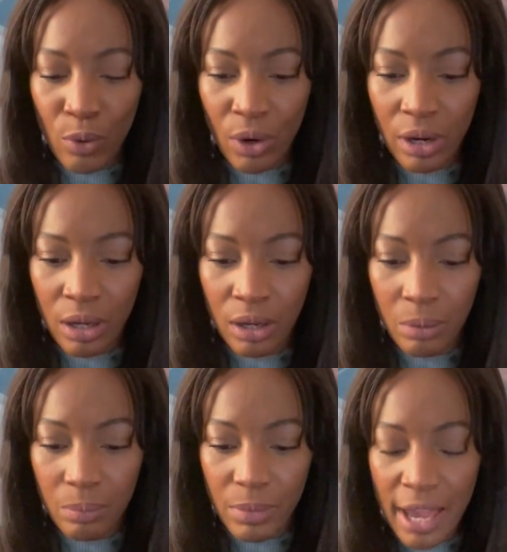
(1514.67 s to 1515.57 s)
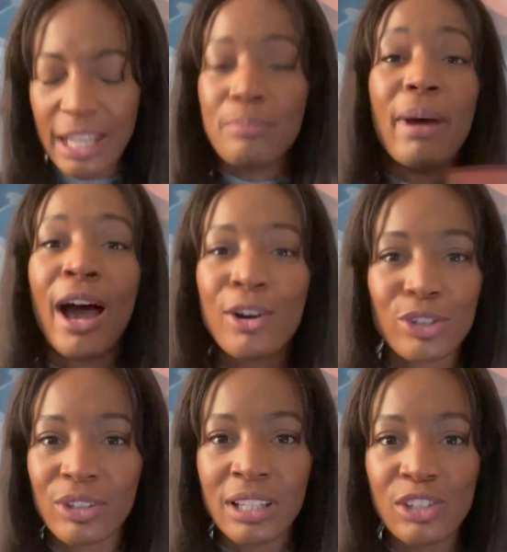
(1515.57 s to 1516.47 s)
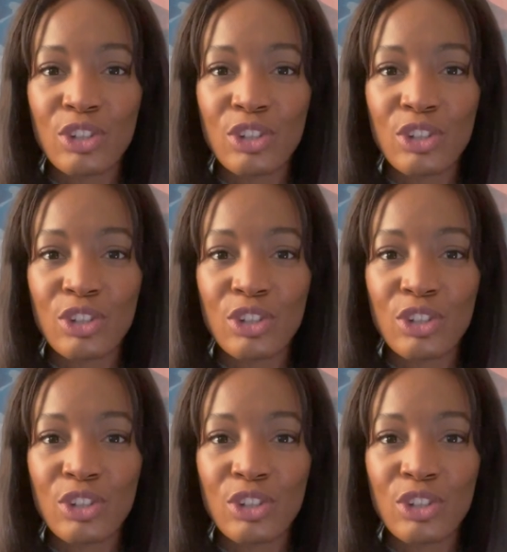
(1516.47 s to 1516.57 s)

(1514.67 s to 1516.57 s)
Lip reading: or any boundaries,